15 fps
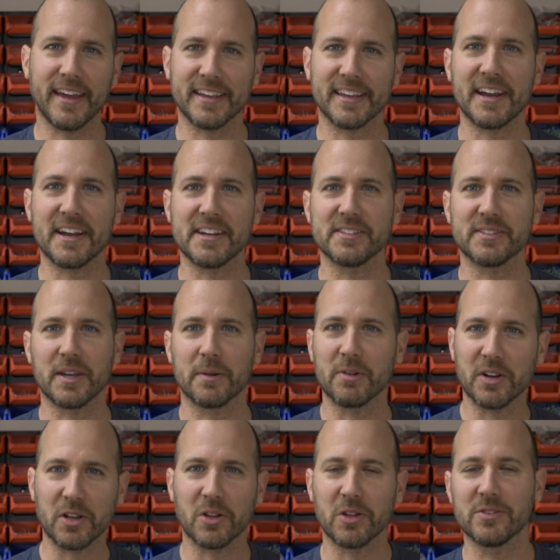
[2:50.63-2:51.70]
that, guys, I'm
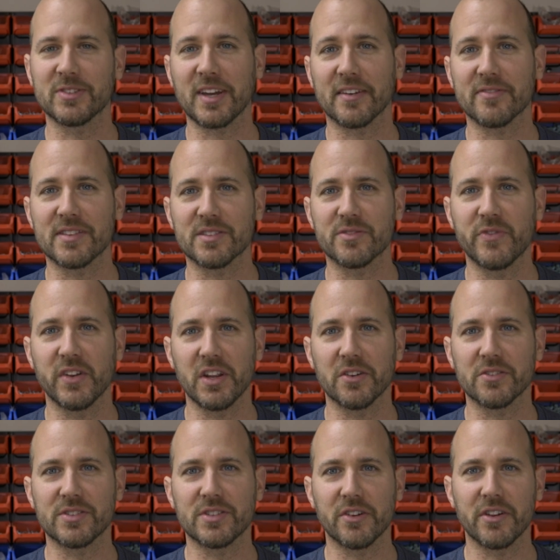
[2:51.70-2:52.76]
going to close out this
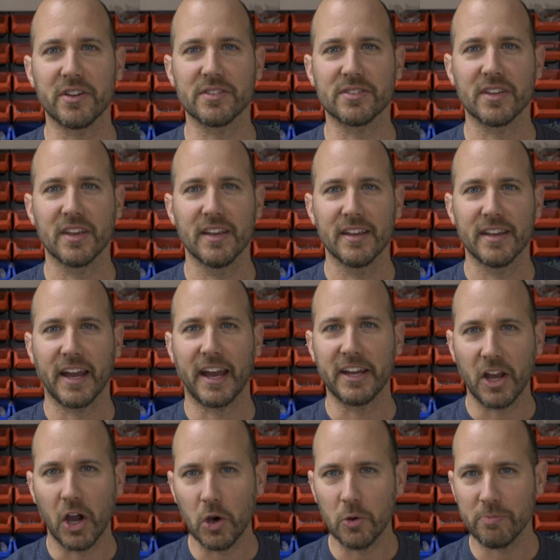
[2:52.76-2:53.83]
video series.
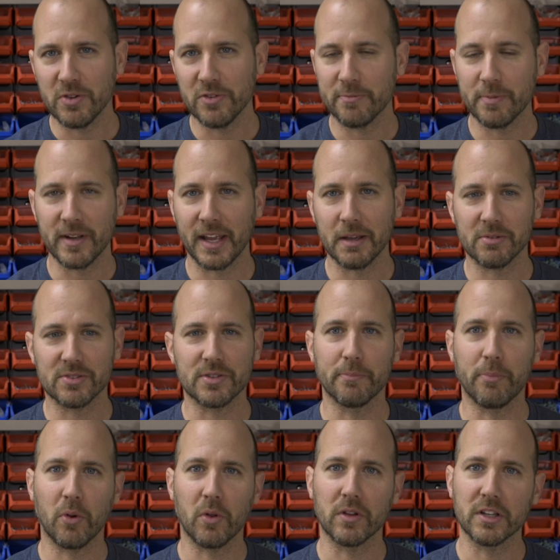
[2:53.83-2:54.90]
I hope you've been able to
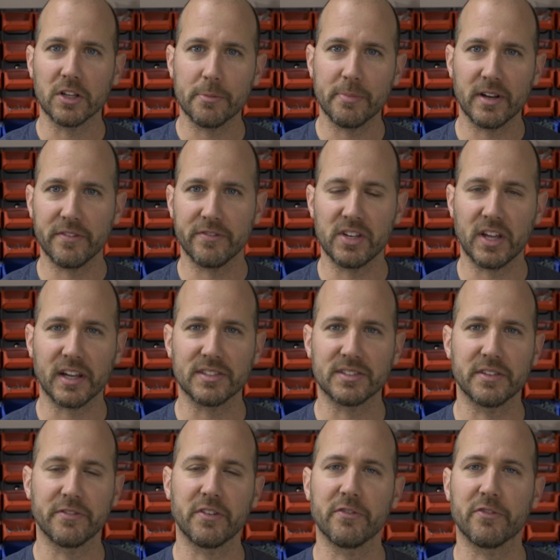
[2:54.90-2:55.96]
pull a little bit of
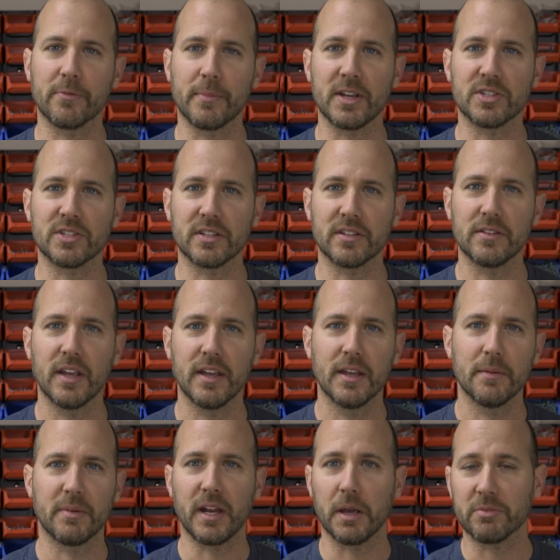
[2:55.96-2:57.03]
nuggets of information,
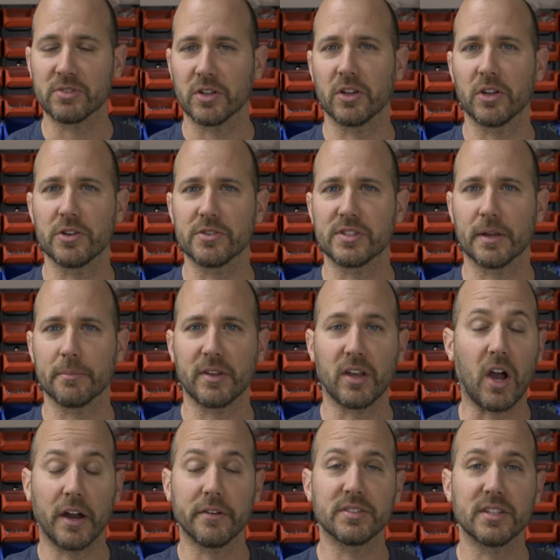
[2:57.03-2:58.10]
been able to learn
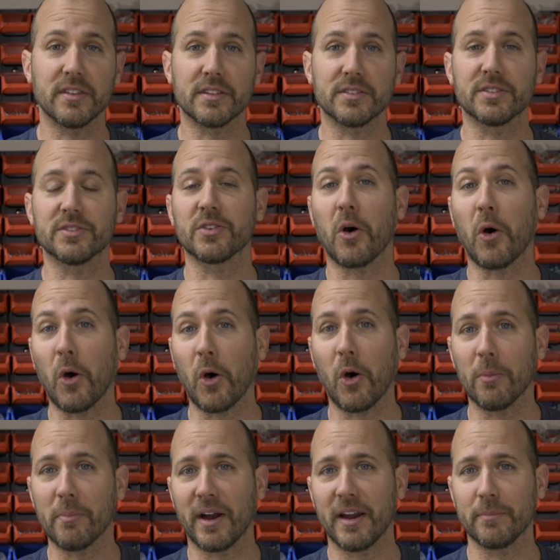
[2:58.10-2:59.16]
something. Obviously, this is
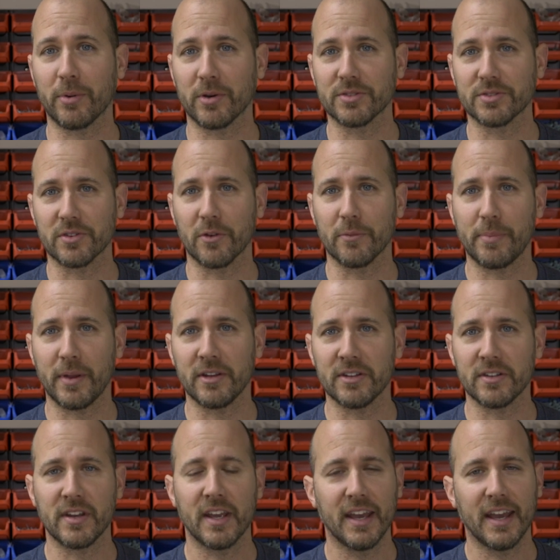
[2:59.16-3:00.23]
all my personal opinion.